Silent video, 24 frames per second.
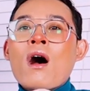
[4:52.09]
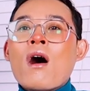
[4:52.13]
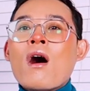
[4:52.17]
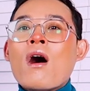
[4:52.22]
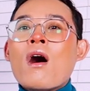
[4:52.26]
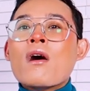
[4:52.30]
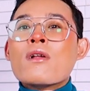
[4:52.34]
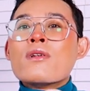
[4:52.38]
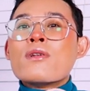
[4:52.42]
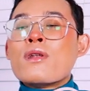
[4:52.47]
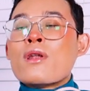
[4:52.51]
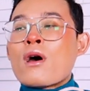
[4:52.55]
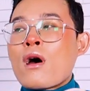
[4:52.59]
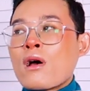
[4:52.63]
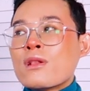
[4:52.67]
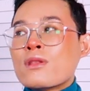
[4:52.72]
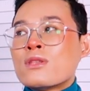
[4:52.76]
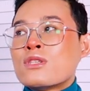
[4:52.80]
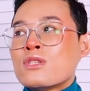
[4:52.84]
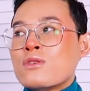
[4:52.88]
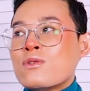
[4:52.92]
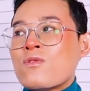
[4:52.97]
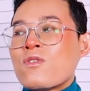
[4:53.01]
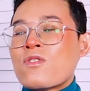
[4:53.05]
or
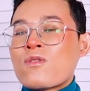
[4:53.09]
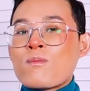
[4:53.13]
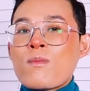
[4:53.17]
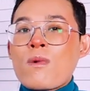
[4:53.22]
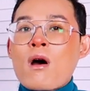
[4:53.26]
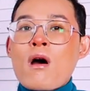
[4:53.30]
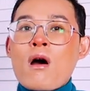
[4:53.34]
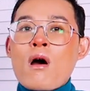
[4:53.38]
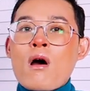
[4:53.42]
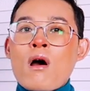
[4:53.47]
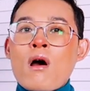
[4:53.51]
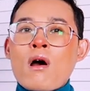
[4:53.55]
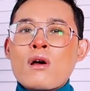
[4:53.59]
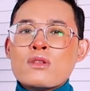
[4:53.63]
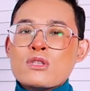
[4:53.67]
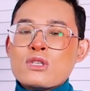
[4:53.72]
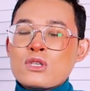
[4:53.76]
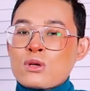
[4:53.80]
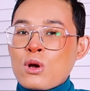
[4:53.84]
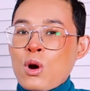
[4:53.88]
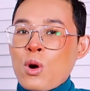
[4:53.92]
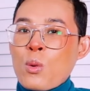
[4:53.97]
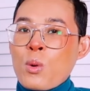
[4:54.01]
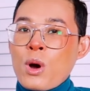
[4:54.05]
not too small
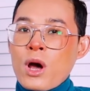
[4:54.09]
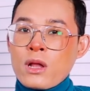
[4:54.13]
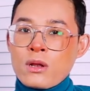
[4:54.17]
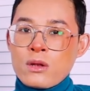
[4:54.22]
to go